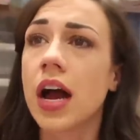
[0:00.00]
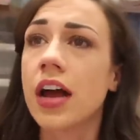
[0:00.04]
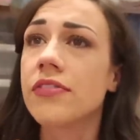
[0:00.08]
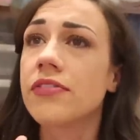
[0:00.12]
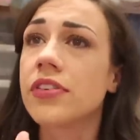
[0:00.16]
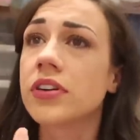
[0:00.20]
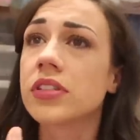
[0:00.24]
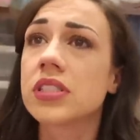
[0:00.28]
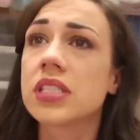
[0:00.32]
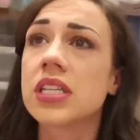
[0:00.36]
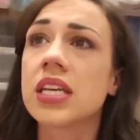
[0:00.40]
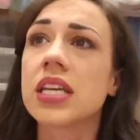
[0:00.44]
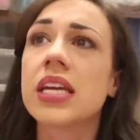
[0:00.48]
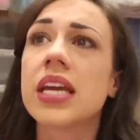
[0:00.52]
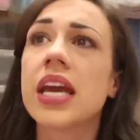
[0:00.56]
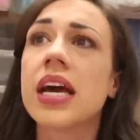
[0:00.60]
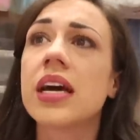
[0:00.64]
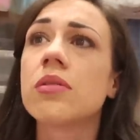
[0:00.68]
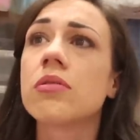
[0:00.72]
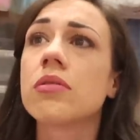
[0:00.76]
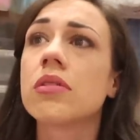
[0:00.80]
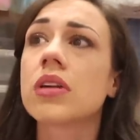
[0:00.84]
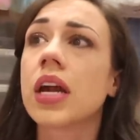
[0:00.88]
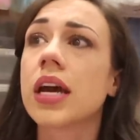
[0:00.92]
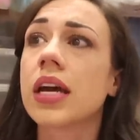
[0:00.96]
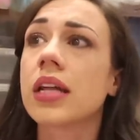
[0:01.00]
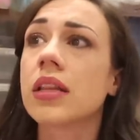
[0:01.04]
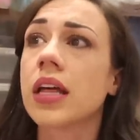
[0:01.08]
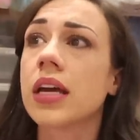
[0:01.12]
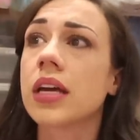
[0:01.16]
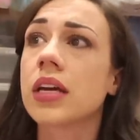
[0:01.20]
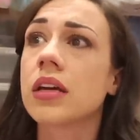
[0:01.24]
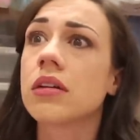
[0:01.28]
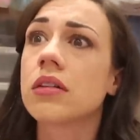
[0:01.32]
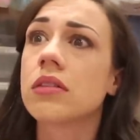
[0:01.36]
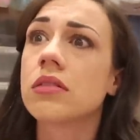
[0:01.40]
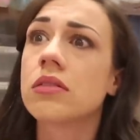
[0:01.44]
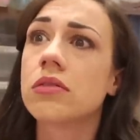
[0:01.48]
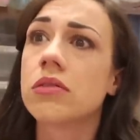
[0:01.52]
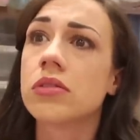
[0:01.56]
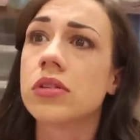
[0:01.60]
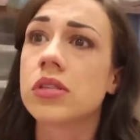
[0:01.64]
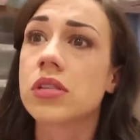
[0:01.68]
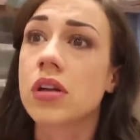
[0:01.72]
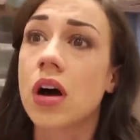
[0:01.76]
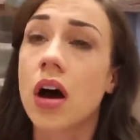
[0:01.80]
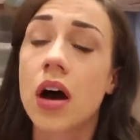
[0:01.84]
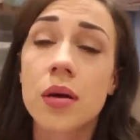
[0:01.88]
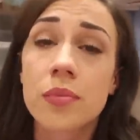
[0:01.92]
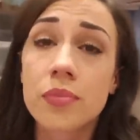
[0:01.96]
I felt it again when I like
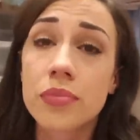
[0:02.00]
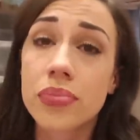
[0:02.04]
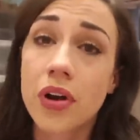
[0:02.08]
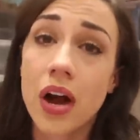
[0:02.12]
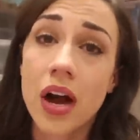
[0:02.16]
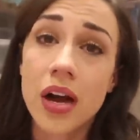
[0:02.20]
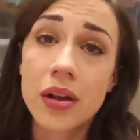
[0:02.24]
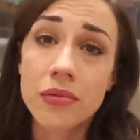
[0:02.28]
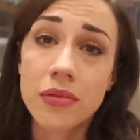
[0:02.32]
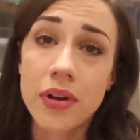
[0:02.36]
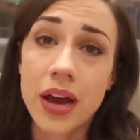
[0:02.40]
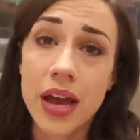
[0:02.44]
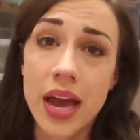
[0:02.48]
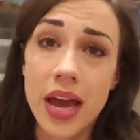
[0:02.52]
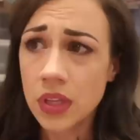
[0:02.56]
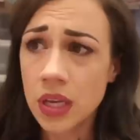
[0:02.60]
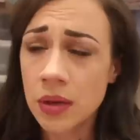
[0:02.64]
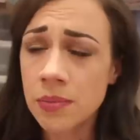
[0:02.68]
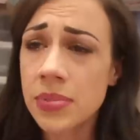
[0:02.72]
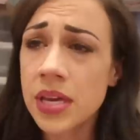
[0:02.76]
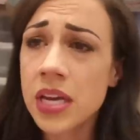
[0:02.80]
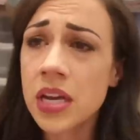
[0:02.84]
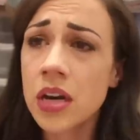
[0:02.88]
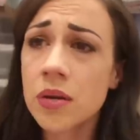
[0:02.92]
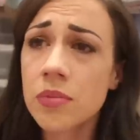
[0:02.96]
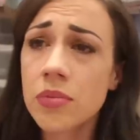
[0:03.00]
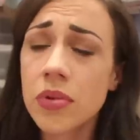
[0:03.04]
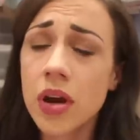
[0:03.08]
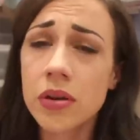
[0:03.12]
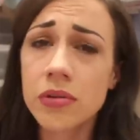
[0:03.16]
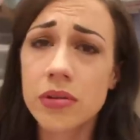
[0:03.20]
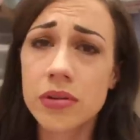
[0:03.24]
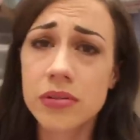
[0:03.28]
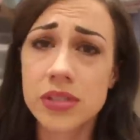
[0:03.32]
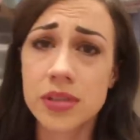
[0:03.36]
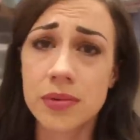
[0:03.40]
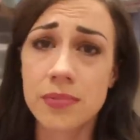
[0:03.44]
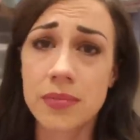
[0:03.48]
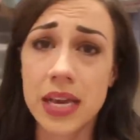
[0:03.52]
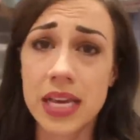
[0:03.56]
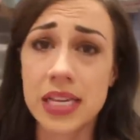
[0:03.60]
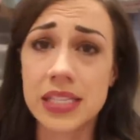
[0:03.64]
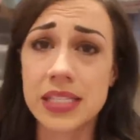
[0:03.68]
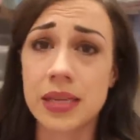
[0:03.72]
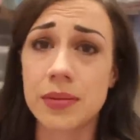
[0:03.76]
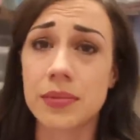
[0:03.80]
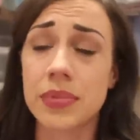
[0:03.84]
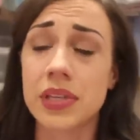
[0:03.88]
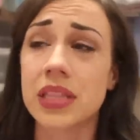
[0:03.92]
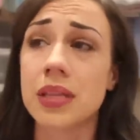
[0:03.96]
was on Broadway. Being on Broadway was
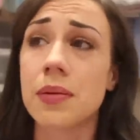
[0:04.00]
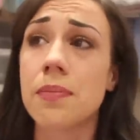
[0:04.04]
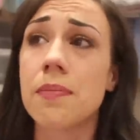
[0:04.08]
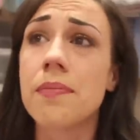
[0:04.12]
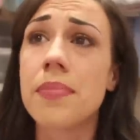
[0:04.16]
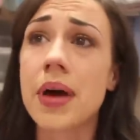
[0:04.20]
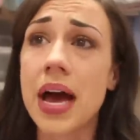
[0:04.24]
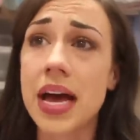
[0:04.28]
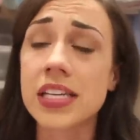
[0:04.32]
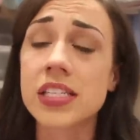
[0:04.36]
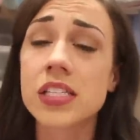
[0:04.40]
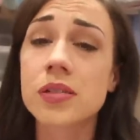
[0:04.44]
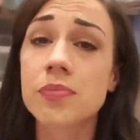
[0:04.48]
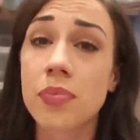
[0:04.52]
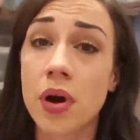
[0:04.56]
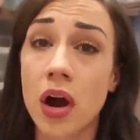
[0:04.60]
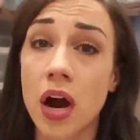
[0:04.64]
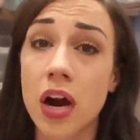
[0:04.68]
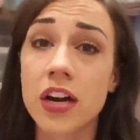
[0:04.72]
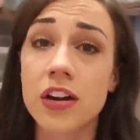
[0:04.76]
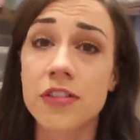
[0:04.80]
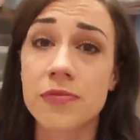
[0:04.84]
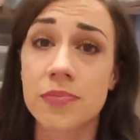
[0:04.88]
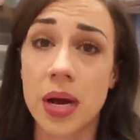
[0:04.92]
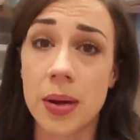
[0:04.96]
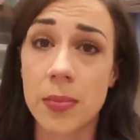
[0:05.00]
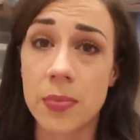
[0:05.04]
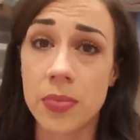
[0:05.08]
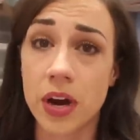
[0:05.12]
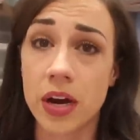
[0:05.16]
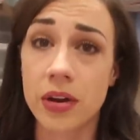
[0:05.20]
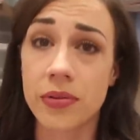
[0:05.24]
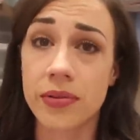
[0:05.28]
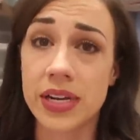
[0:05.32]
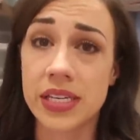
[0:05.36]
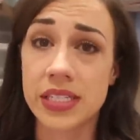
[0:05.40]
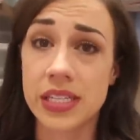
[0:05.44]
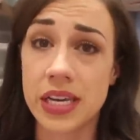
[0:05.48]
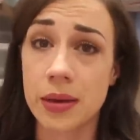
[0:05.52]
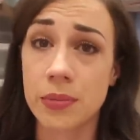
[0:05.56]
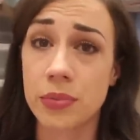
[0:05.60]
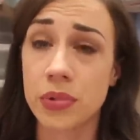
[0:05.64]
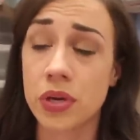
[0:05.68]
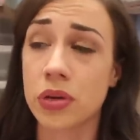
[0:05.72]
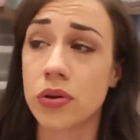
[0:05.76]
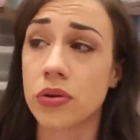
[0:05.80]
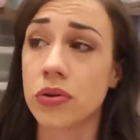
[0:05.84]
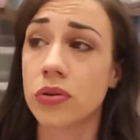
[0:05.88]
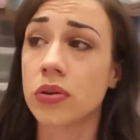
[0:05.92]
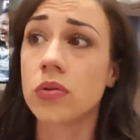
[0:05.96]
amazing, but the best part of my Broadway
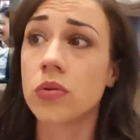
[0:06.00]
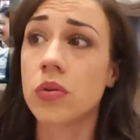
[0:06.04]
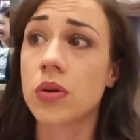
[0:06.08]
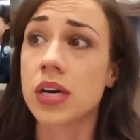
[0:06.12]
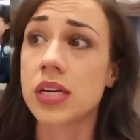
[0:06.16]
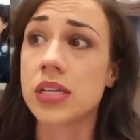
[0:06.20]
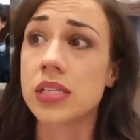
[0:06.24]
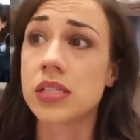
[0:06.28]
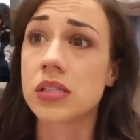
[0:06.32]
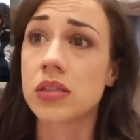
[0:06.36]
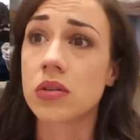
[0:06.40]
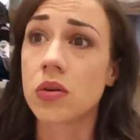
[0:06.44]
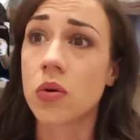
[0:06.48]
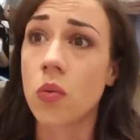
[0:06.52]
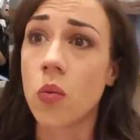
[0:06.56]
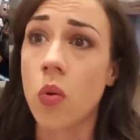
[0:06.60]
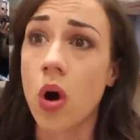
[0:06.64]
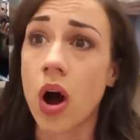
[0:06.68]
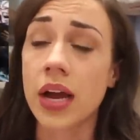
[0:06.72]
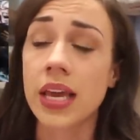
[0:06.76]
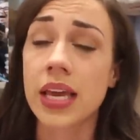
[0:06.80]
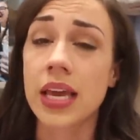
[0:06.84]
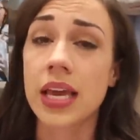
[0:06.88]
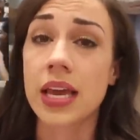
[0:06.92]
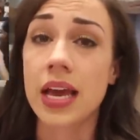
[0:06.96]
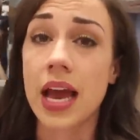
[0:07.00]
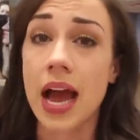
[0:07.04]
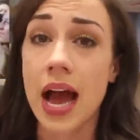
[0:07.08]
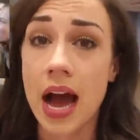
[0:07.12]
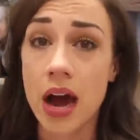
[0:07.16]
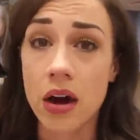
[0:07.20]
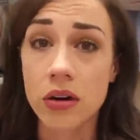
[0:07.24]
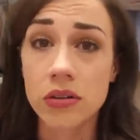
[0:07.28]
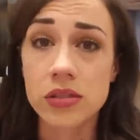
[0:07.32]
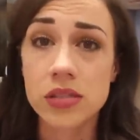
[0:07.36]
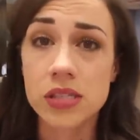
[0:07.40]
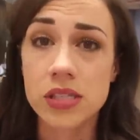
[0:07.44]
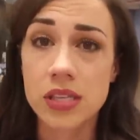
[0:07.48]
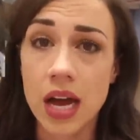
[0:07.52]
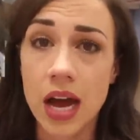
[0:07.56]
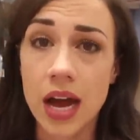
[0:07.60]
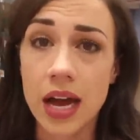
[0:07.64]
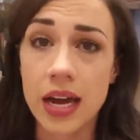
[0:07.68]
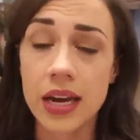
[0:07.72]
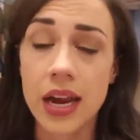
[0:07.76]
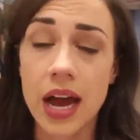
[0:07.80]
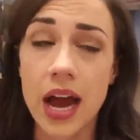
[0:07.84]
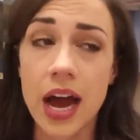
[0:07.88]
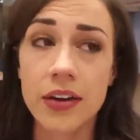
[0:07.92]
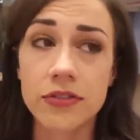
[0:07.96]
debut was walking
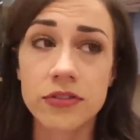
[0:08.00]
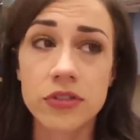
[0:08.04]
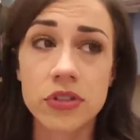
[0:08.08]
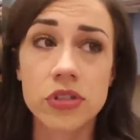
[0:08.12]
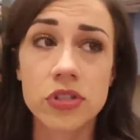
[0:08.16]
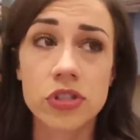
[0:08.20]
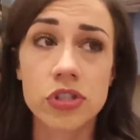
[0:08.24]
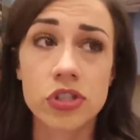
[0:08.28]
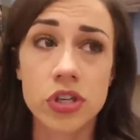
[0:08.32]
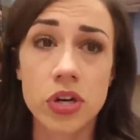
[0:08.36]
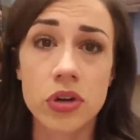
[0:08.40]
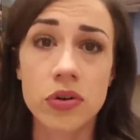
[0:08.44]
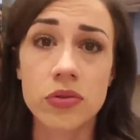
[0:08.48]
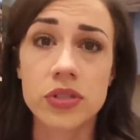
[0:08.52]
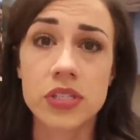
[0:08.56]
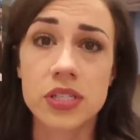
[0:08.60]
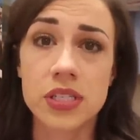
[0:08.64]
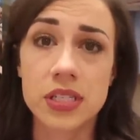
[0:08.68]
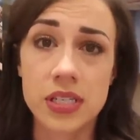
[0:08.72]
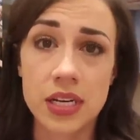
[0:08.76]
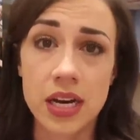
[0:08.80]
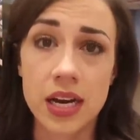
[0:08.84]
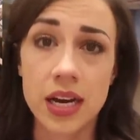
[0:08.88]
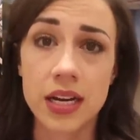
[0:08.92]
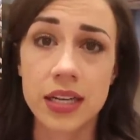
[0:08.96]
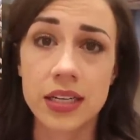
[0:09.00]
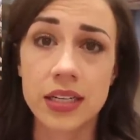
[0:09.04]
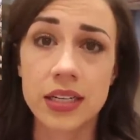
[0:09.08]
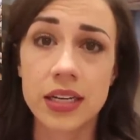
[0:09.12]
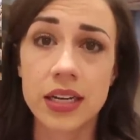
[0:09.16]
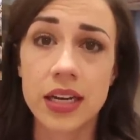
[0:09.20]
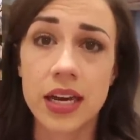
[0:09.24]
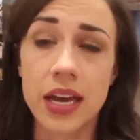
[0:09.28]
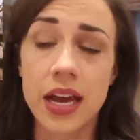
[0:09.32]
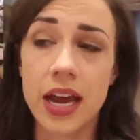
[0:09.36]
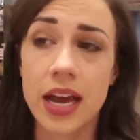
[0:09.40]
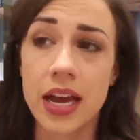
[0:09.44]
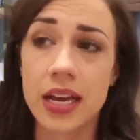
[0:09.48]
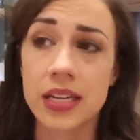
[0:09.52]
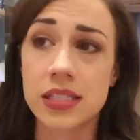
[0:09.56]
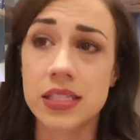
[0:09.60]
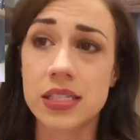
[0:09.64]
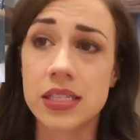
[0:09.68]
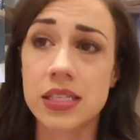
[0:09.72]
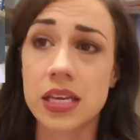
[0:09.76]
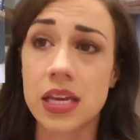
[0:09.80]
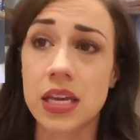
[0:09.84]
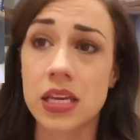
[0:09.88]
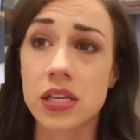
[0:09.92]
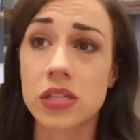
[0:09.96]
outside after the show was done and
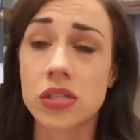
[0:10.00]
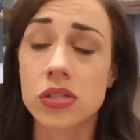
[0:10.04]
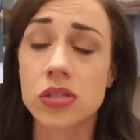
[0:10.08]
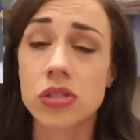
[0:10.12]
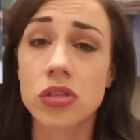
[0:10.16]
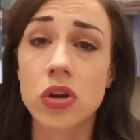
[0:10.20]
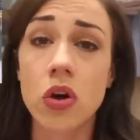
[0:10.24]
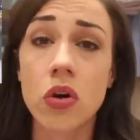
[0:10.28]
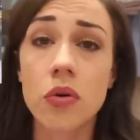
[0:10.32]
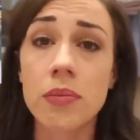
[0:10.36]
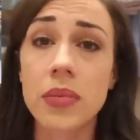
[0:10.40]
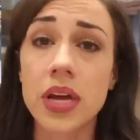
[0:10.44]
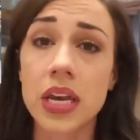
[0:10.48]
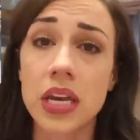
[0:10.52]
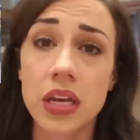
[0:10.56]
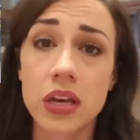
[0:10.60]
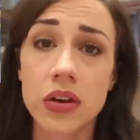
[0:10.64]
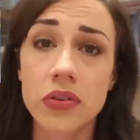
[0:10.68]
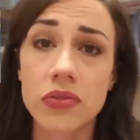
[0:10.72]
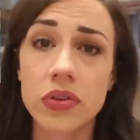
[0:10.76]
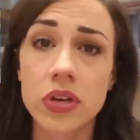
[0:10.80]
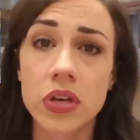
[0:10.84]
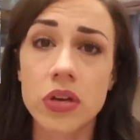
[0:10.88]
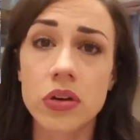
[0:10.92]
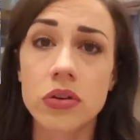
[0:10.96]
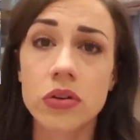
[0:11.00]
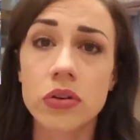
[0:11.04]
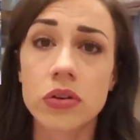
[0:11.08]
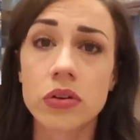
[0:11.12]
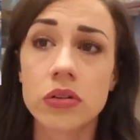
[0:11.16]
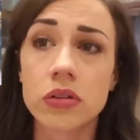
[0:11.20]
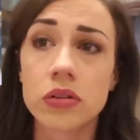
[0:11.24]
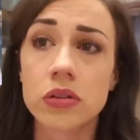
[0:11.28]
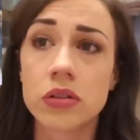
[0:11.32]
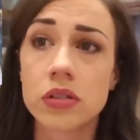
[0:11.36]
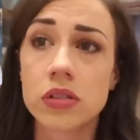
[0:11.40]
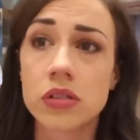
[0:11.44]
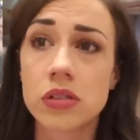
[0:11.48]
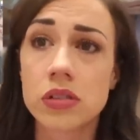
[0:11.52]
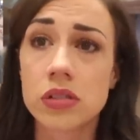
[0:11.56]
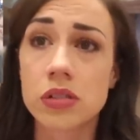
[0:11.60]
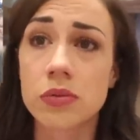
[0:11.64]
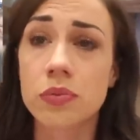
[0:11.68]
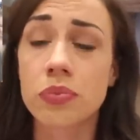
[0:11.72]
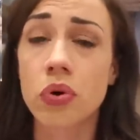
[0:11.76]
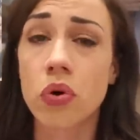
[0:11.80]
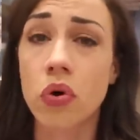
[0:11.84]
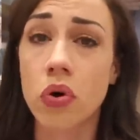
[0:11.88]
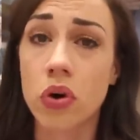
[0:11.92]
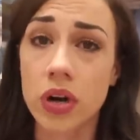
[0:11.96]
seeing so many of you
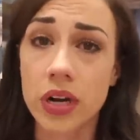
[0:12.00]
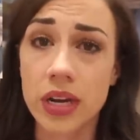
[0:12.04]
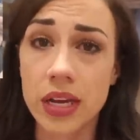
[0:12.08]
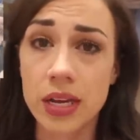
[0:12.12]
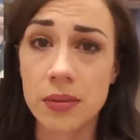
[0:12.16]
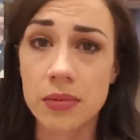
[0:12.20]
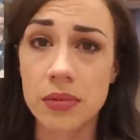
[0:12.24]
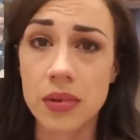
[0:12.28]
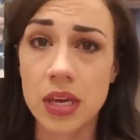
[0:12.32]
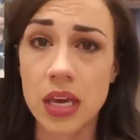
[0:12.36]
supporting